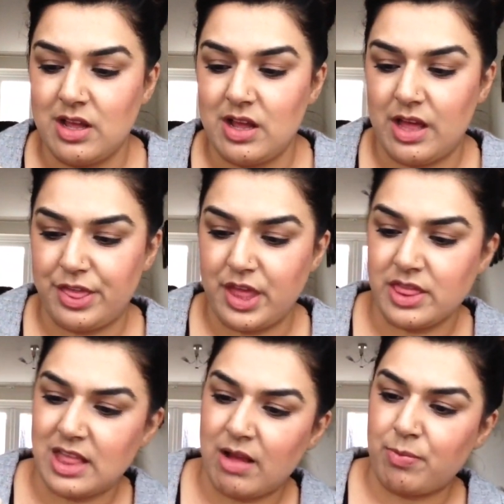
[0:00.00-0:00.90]
I
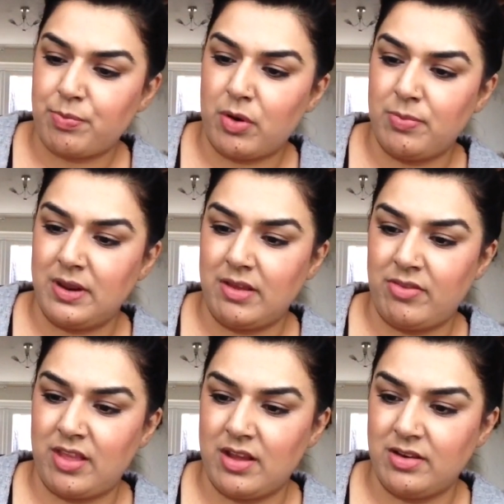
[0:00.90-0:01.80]
think that probably is
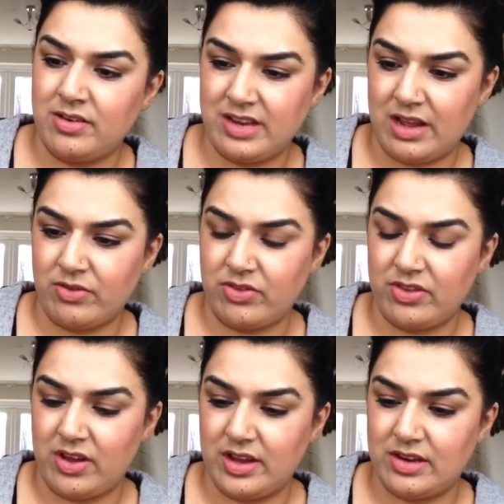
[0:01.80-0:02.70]
the only
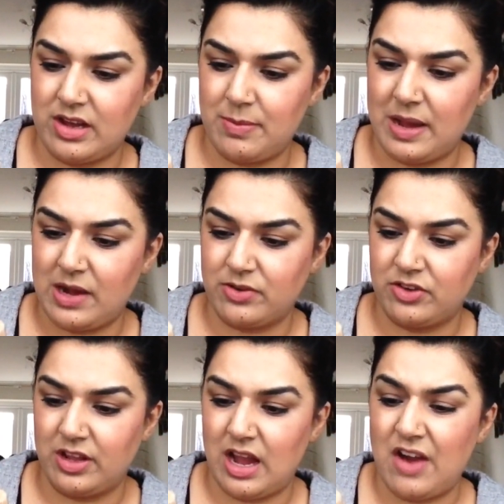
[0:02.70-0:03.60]
downside about
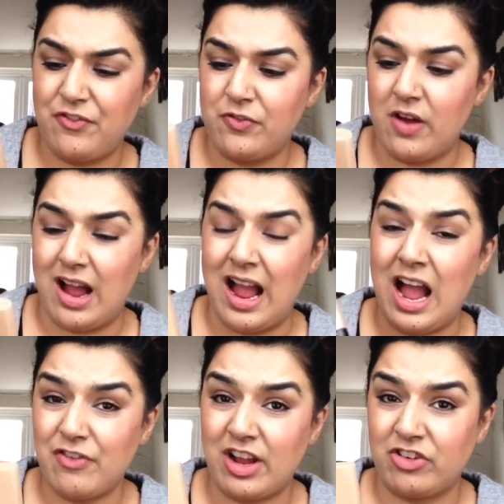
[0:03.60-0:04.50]
it. I
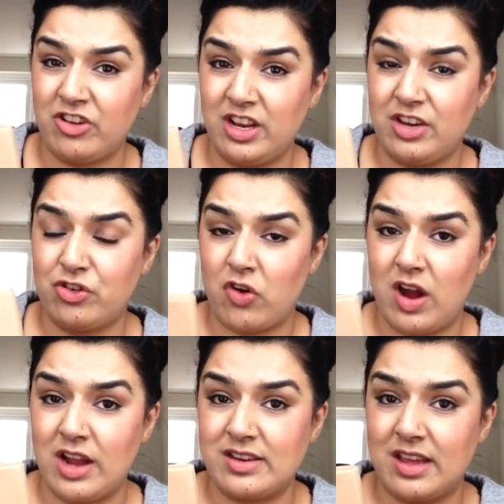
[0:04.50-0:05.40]
have actually
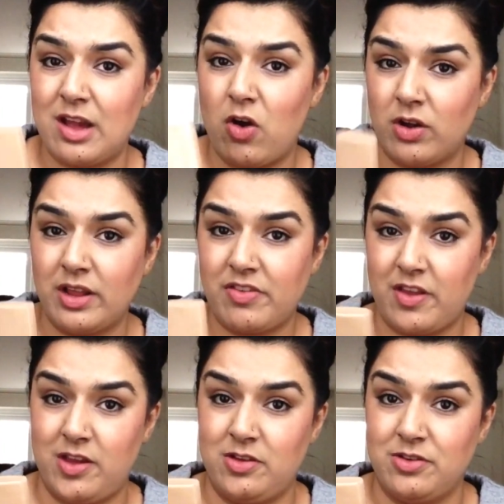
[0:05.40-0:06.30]
tried it on its
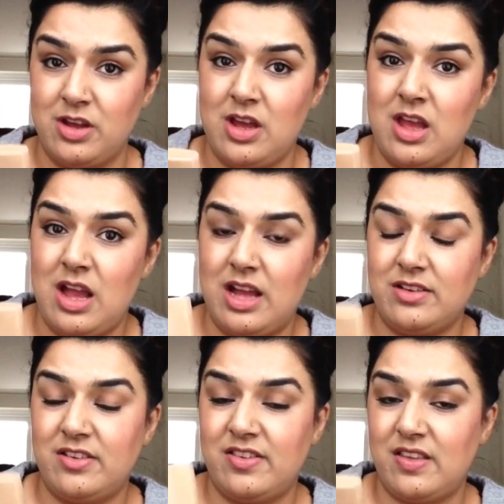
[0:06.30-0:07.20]
own and
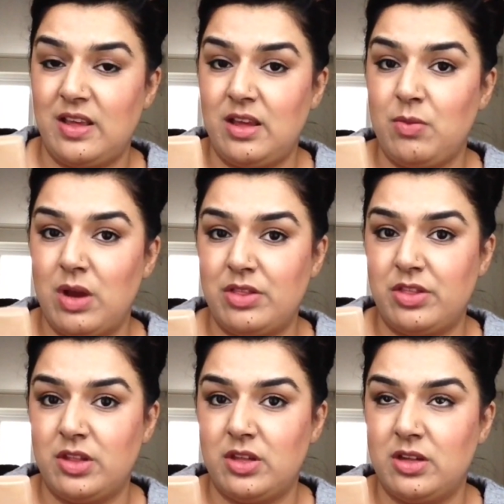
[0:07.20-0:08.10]
to see
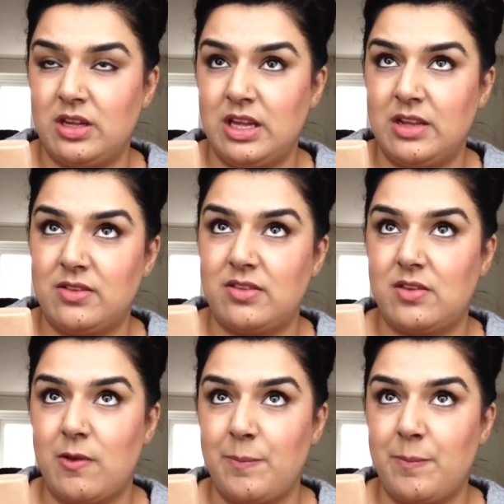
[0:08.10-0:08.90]
whether it's